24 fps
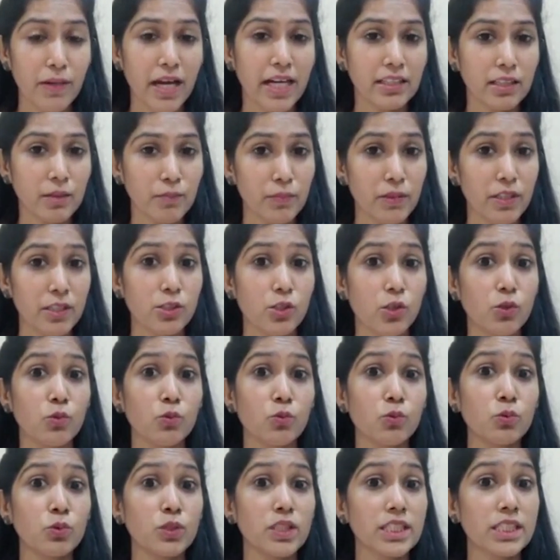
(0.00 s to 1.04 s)
by the person
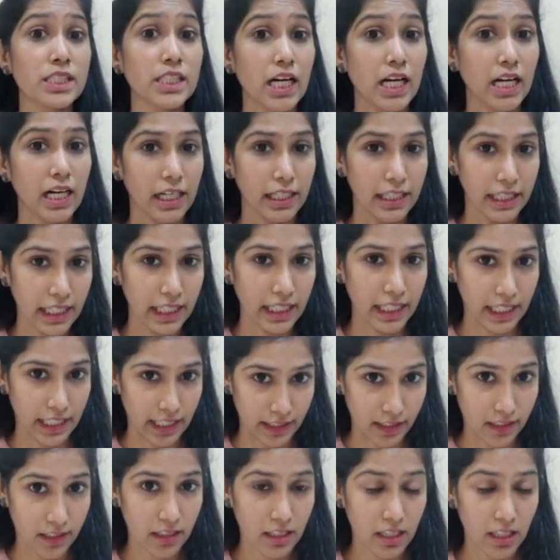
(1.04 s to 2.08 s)
who is earning
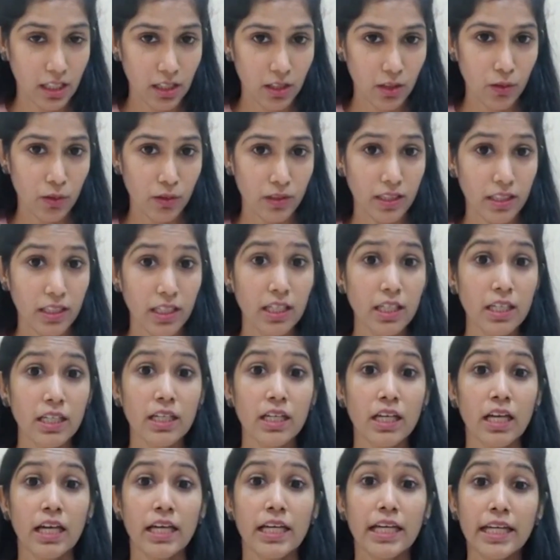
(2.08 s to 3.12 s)
it. Okay?
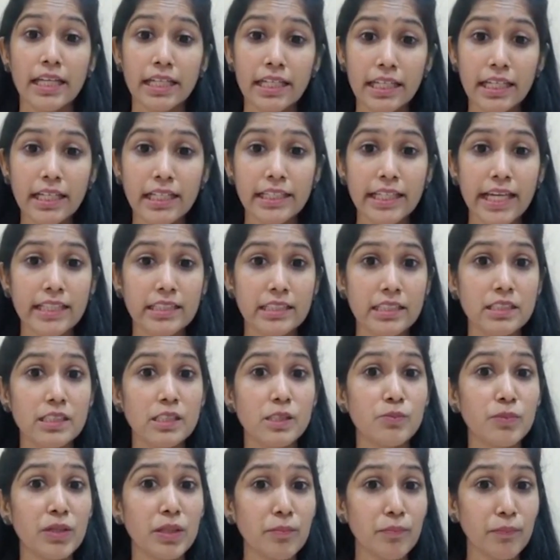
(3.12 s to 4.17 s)
Indirect taxes
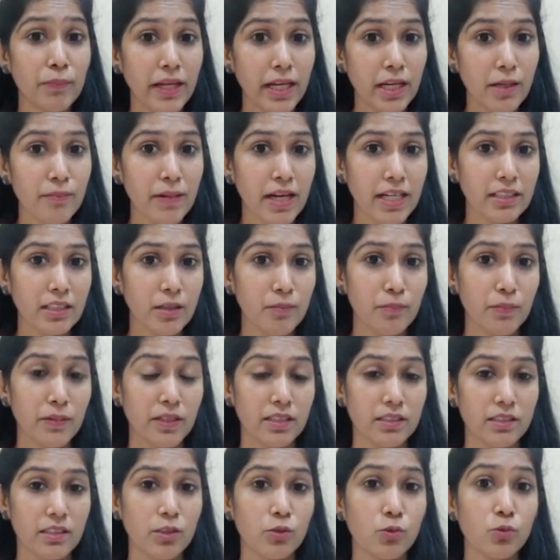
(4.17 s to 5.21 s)
is being paid by the
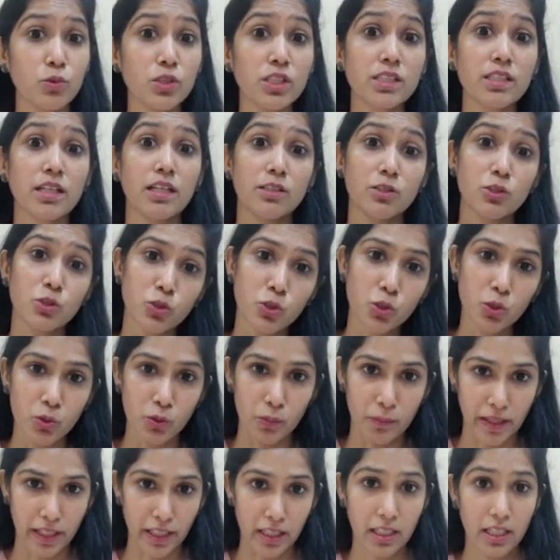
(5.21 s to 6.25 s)
person who is
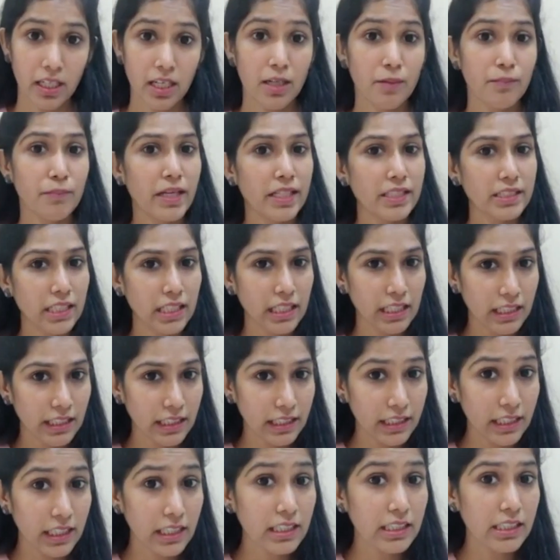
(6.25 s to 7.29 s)
consuming,
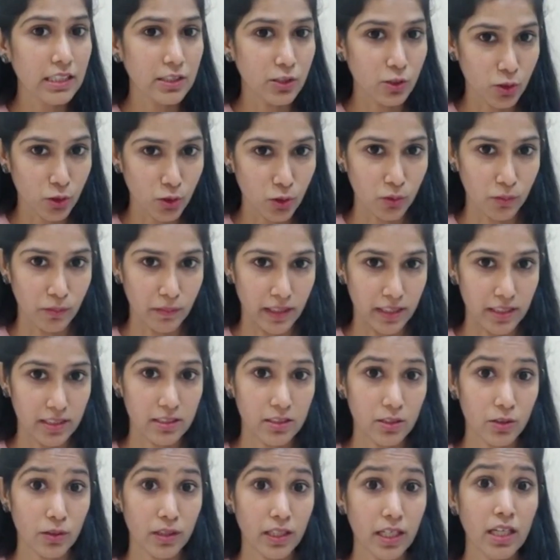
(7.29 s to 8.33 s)
basically the
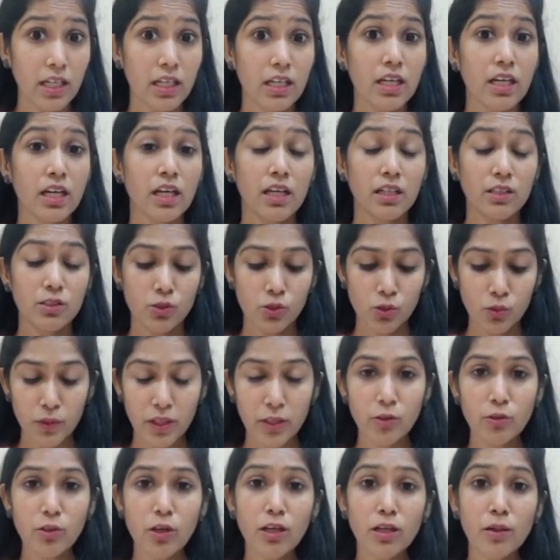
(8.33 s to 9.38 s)
consumers. Okay? So
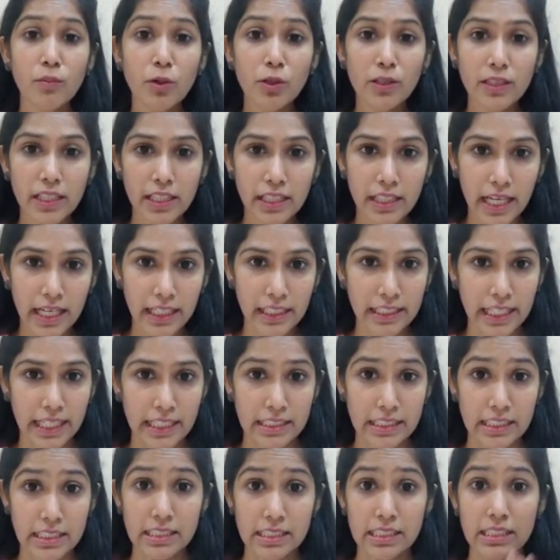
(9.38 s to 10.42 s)
when you talk about direct
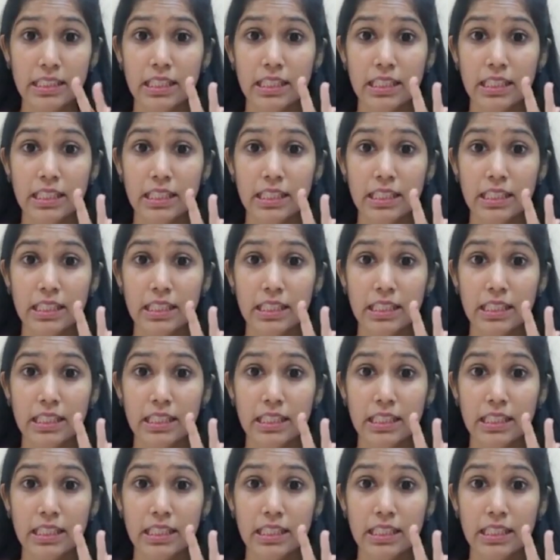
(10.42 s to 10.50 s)
taxes,